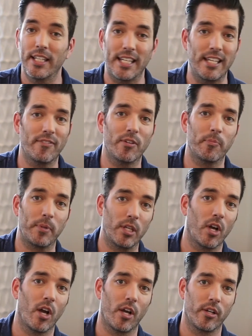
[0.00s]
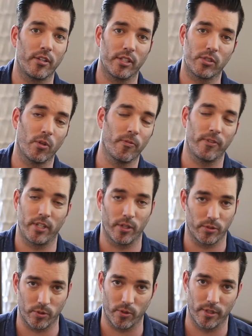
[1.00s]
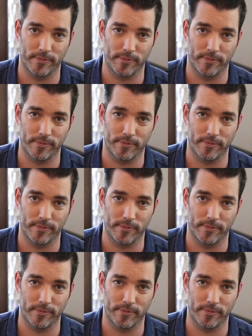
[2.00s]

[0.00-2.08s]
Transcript: even beyond this whole video tour.